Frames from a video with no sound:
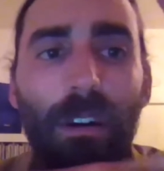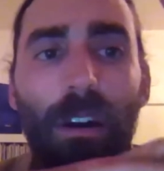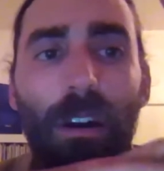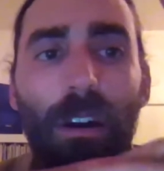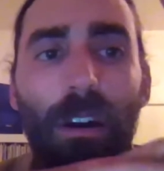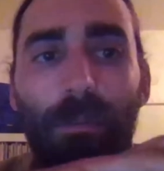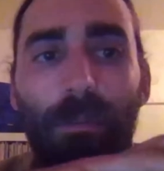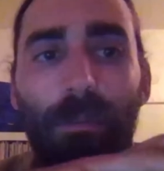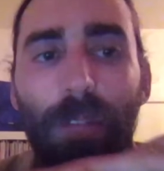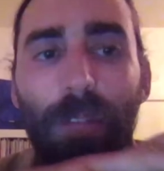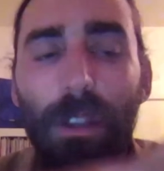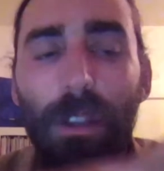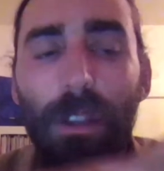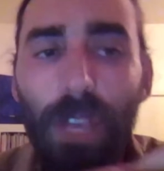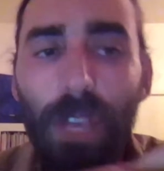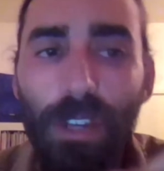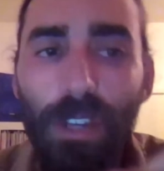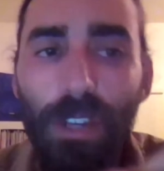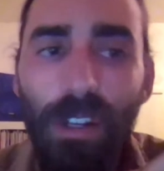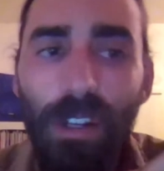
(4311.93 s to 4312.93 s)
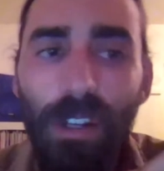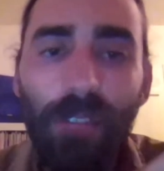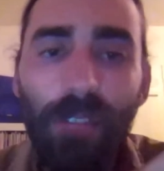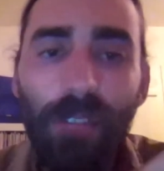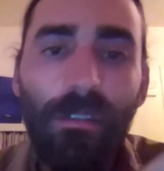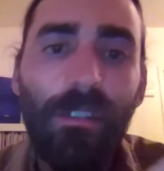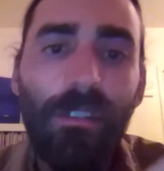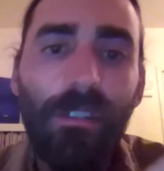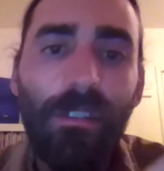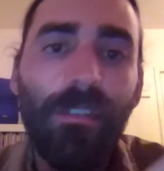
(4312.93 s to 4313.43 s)
our relocation
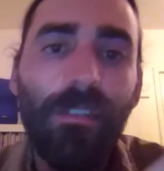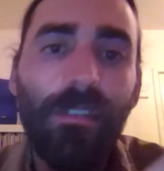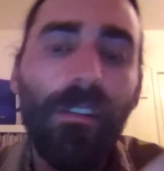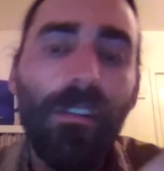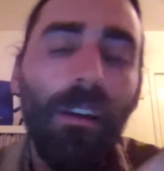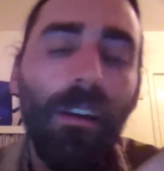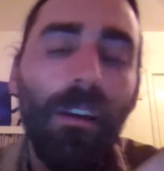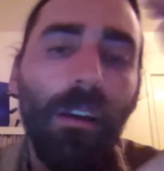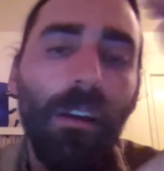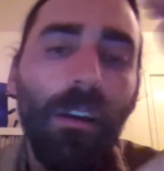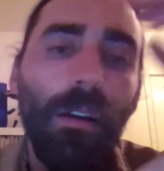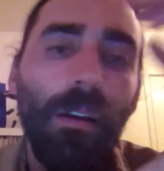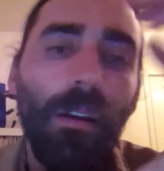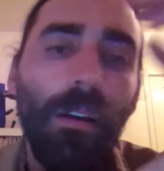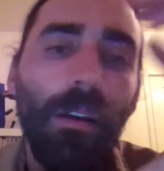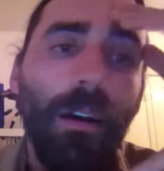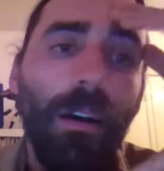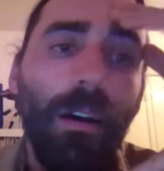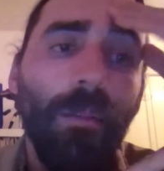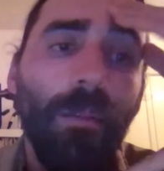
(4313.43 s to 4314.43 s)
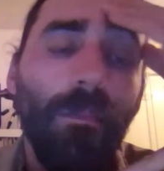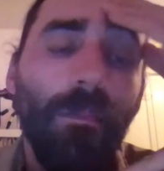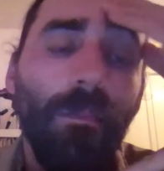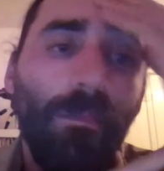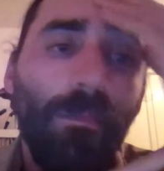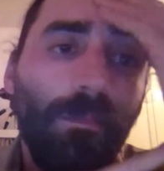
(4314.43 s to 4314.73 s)
efforts, um,